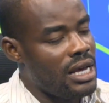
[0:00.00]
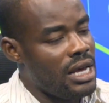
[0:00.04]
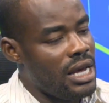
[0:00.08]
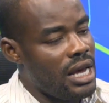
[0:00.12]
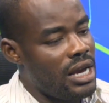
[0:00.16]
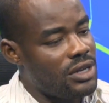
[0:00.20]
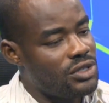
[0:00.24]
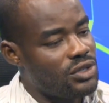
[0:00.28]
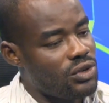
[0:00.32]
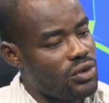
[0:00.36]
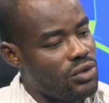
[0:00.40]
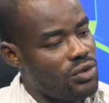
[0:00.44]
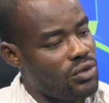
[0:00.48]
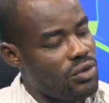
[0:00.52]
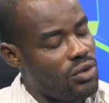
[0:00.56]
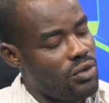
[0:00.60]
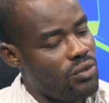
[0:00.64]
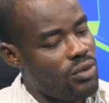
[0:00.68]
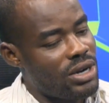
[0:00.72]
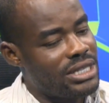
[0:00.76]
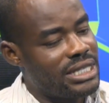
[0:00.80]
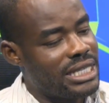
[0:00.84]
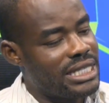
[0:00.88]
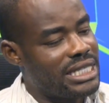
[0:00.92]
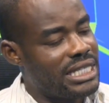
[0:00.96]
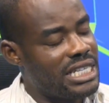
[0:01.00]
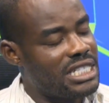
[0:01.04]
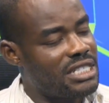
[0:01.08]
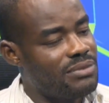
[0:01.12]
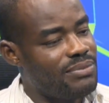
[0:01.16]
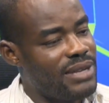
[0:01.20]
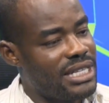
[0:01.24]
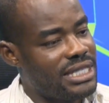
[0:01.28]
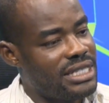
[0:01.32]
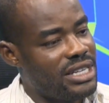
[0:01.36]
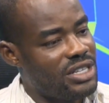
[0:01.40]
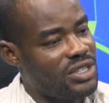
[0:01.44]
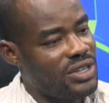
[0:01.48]
And so, what is this
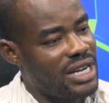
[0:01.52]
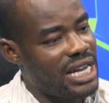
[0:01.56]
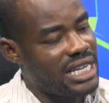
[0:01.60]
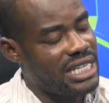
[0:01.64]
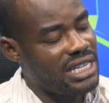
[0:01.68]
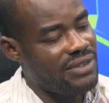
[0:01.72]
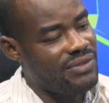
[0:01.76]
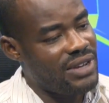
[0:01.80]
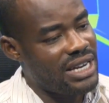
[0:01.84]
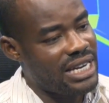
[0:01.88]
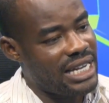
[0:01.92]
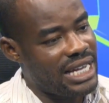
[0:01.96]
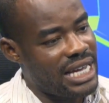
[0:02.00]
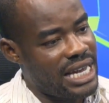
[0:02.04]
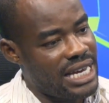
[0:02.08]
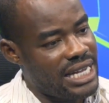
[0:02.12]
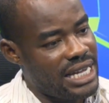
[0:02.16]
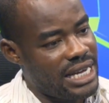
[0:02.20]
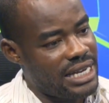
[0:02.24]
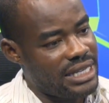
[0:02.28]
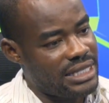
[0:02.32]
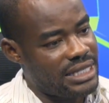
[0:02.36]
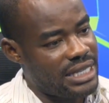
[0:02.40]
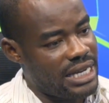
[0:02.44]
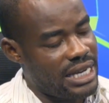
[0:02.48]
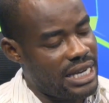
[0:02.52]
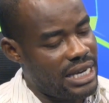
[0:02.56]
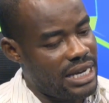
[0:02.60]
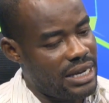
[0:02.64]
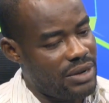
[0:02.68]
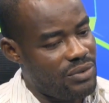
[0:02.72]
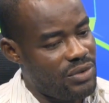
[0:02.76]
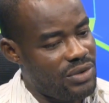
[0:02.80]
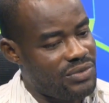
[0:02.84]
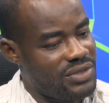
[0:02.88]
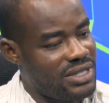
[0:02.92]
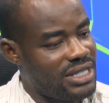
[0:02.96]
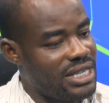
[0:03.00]
message you are giving Ghanaians? Uh,
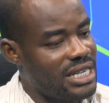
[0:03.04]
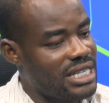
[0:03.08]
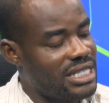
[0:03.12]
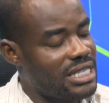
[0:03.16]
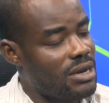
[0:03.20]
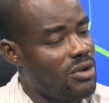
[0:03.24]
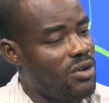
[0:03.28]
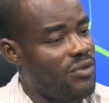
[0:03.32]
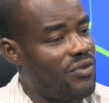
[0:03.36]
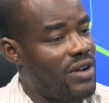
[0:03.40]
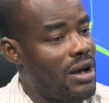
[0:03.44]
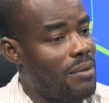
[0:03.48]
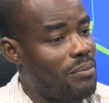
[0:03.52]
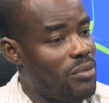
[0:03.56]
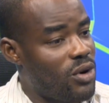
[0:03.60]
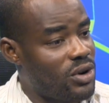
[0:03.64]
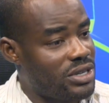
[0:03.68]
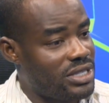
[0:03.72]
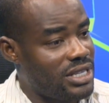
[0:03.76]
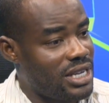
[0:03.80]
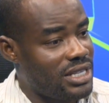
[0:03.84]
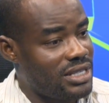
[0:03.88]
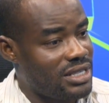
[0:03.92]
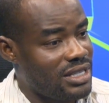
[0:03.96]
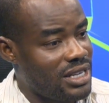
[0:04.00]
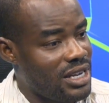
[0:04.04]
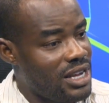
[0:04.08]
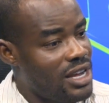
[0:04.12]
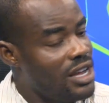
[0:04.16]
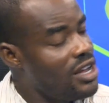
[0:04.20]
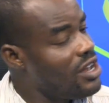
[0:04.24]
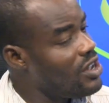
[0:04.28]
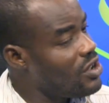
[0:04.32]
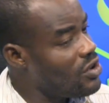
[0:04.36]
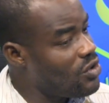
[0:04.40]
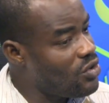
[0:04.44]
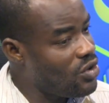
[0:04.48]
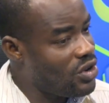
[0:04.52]
we've seen some of our boxers
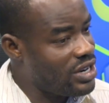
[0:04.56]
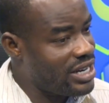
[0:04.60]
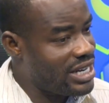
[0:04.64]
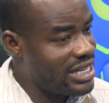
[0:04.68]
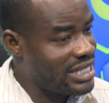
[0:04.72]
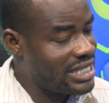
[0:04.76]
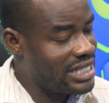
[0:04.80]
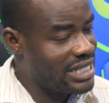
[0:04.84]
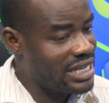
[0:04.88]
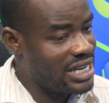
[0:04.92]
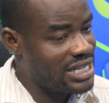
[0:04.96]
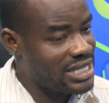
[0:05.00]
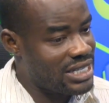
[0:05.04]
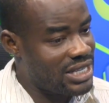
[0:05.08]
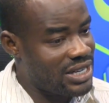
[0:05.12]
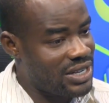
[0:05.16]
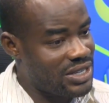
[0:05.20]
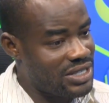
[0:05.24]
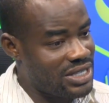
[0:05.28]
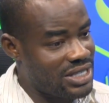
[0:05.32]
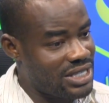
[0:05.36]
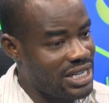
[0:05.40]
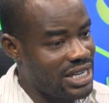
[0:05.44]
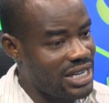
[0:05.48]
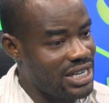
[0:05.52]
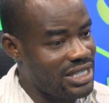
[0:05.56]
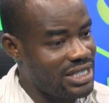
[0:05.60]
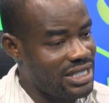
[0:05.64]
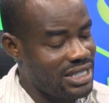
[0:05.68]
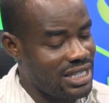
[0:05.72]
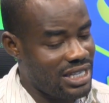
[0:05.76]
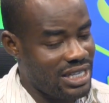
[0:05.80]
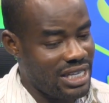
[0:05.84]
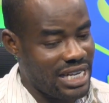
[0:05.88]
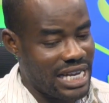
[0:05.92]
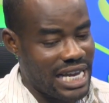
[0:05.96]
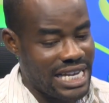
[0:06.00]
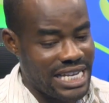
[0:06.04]
go on the international stage.
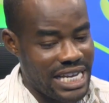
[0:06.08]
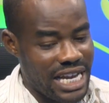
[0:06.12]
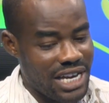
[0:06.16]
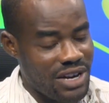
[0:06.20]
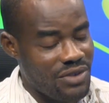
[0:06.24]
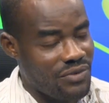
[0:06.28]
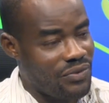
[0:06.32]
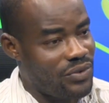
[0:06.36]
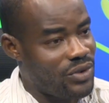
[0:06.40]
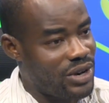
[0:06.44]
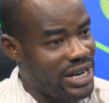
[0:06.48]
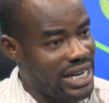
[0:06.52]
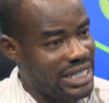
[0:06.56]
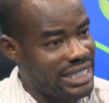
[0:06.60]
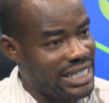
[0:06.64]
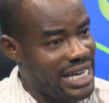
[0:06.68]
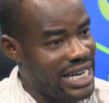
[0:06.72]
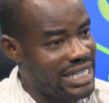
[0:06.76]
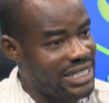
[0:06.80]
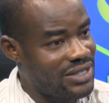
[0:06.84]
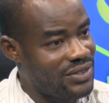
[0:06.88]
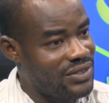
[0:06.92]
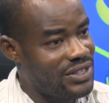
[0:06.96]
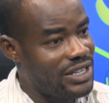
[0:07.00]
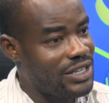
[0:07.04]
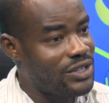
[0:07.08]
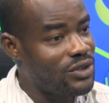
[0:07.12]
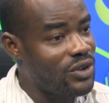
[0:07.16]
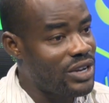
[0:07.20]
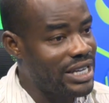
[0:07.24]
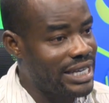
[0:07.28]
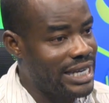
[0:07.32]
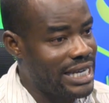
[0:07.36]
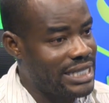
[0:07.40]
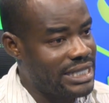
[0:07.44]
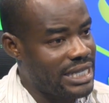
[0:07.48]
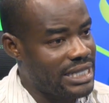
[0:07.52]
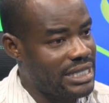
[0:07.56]
They are yearning for the title. They don't
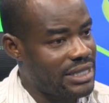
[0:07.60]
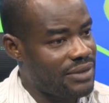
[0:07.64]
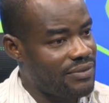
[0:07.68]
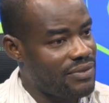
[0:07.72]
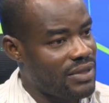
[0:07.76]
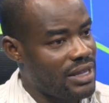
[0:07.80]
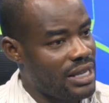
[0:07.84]
get it.